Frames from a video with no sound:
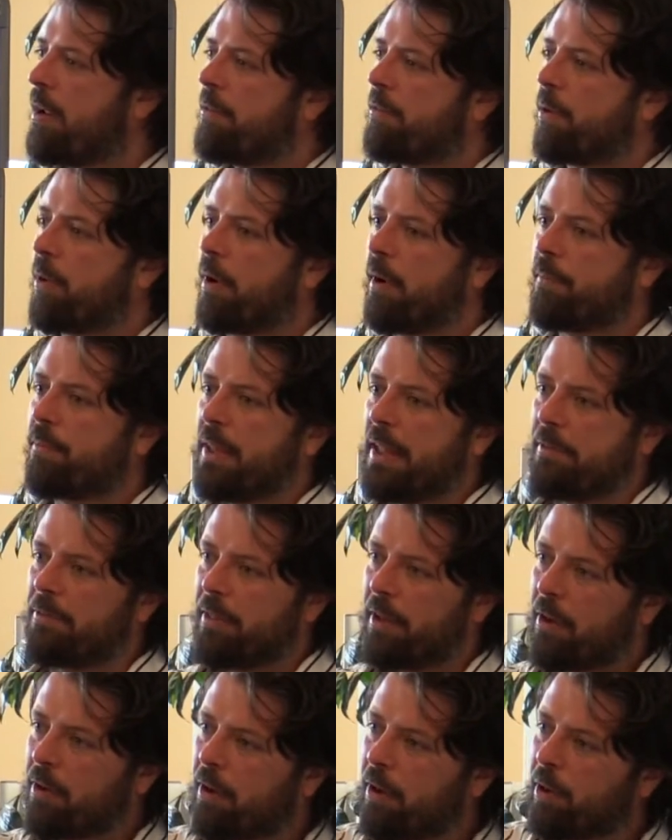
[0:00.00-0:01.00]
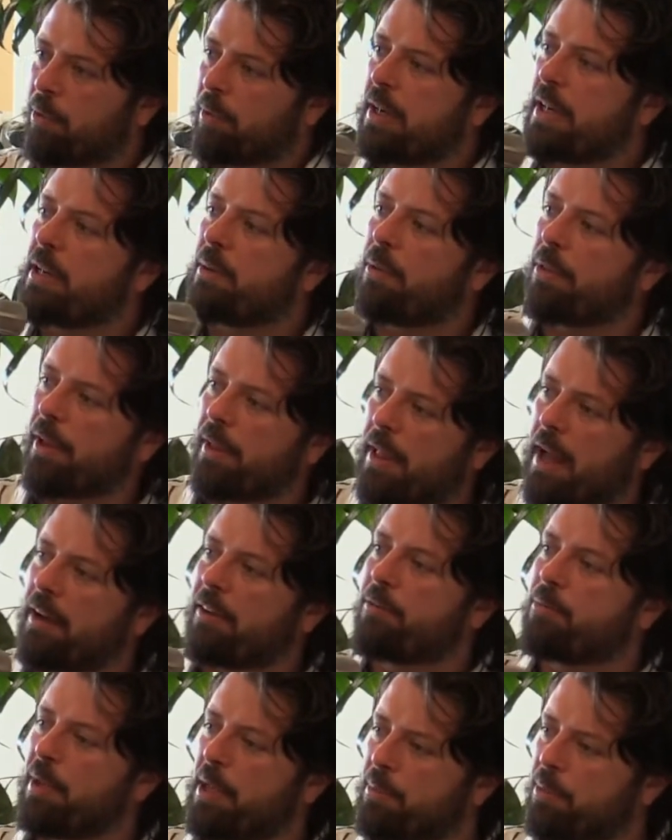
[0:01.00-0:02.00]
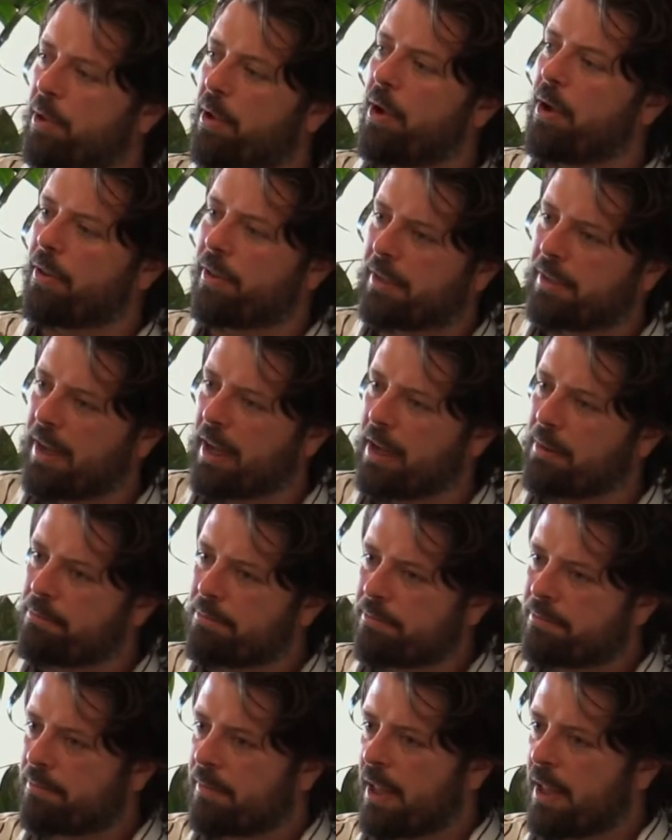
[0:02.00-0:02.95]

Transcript: for if they're agreeing with a lot of people all the time,